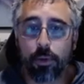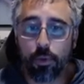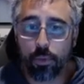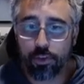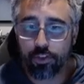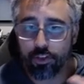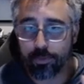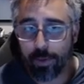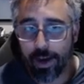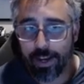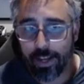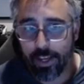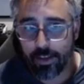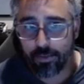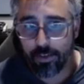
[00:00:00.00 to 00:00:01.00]
which is by
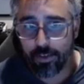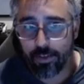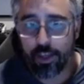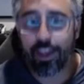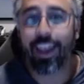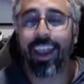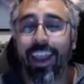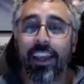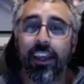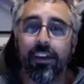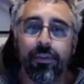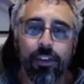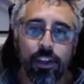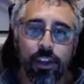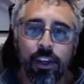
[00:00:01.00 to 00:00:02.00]
A E V, A E
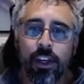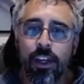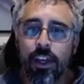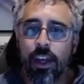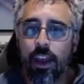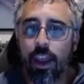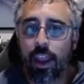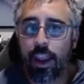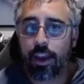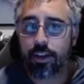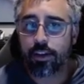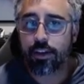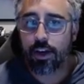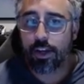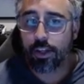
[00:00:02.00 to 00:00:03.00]
V, and
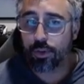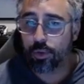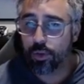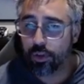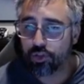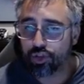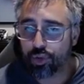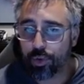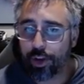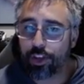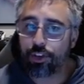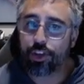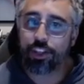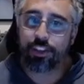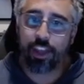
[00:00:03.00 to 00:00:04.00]
uh, it looks great. You
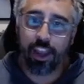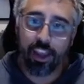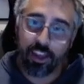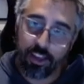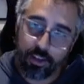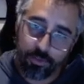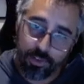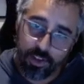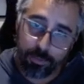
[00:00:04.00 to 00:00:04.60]
get the A E V